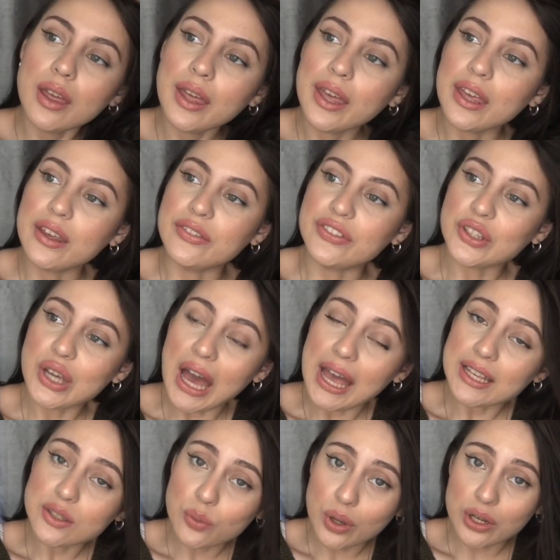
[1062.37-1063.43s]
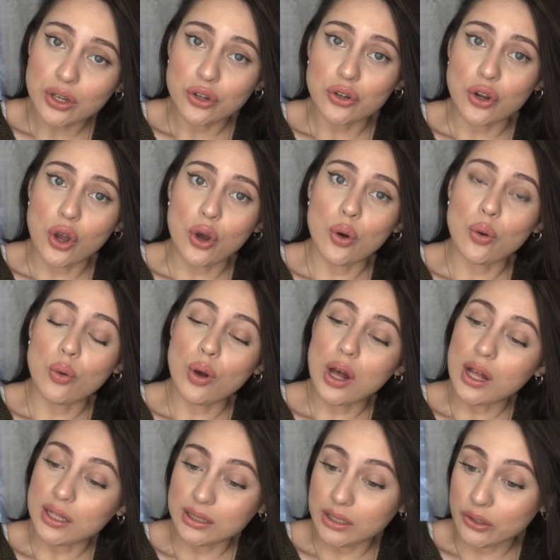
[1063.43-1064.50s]
If you guys want to know
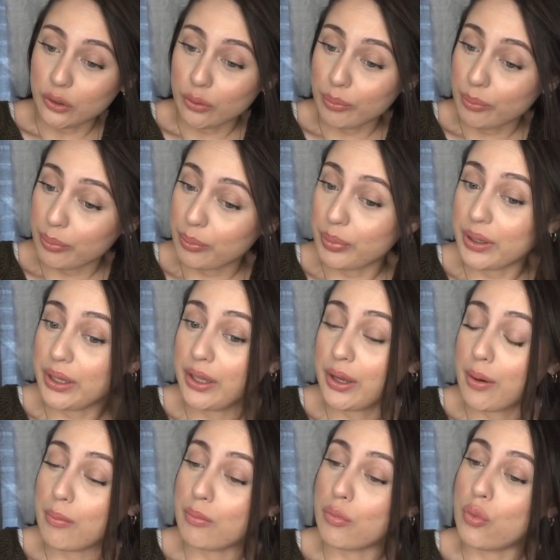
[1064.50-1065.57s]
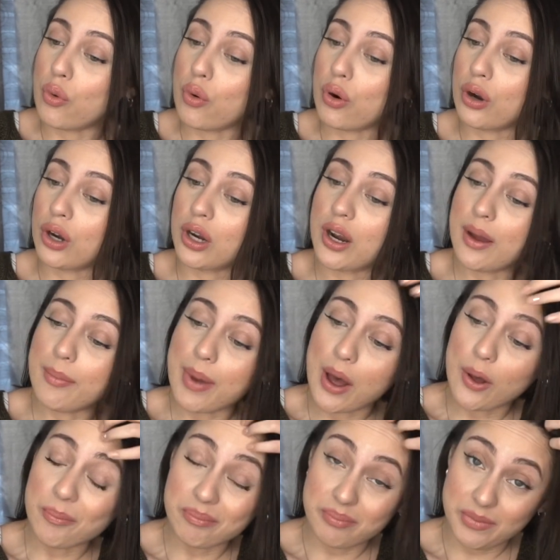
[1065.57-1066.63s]
a little bit more
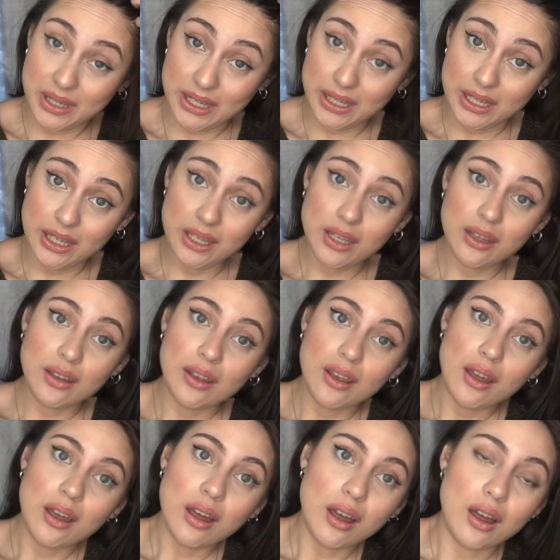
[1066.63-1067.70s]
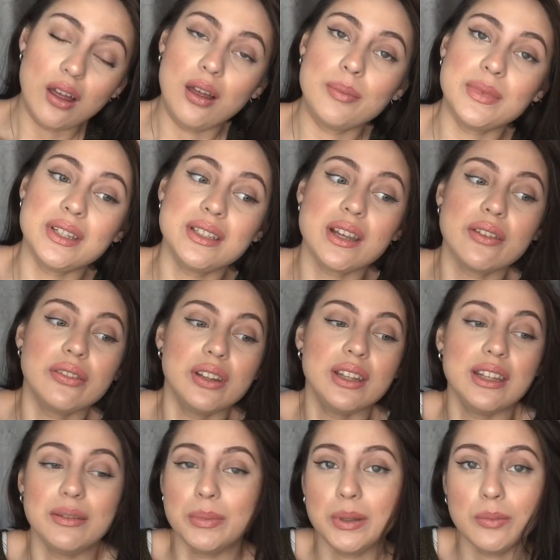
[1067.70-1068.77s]
about me, then
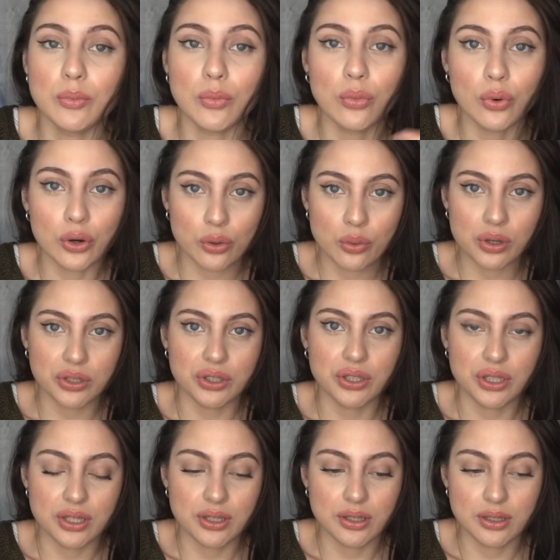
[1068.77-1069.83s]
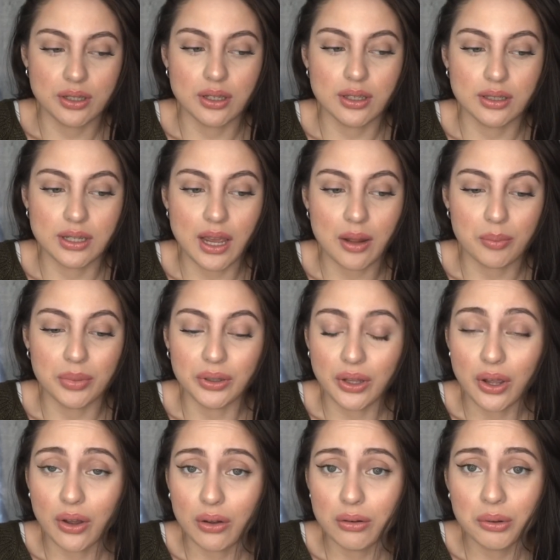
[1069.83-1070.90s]
definitely leave me more questions down
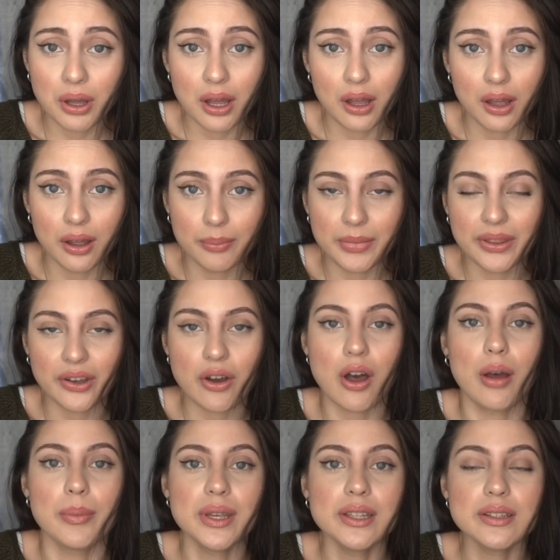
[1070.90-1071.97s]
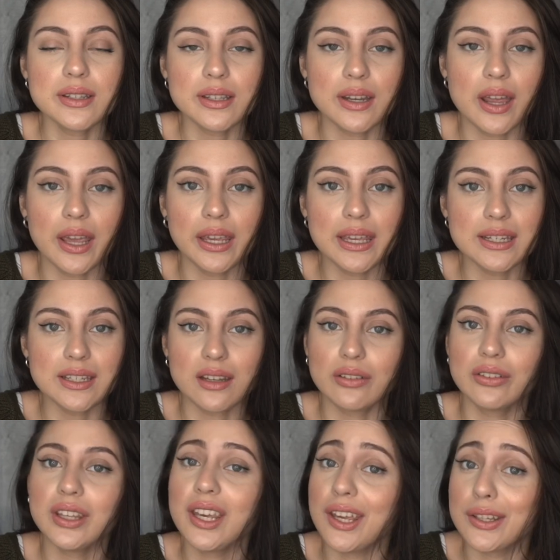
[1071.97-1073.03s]
below in the comments, and I can
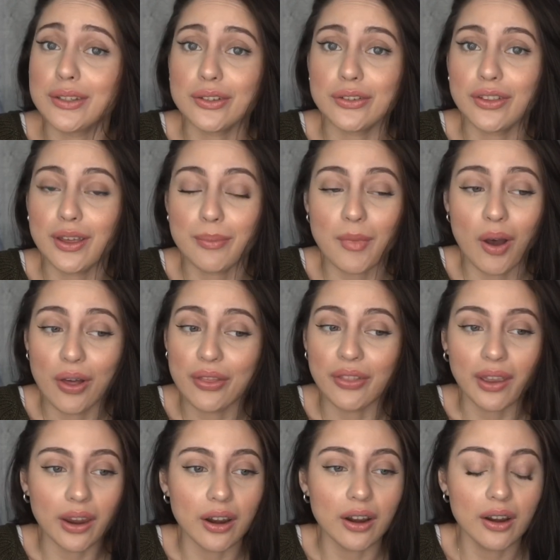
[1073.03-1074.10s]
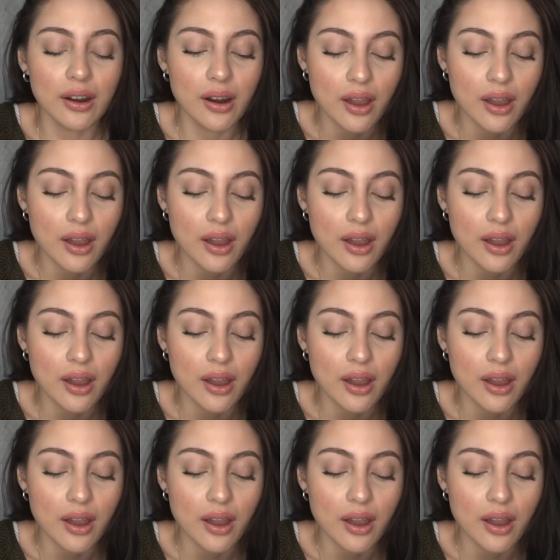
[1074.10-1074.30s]
definitely answer them on there,